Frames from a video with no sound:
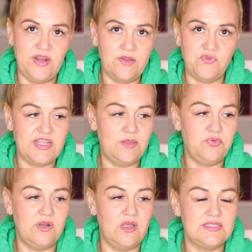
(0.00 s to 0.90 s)
for an everyday
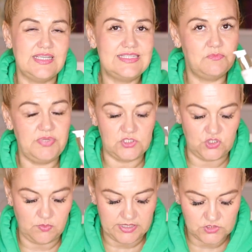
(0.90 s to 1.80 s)
product. It's a bit
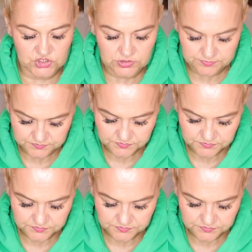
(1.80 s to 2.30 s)
too much.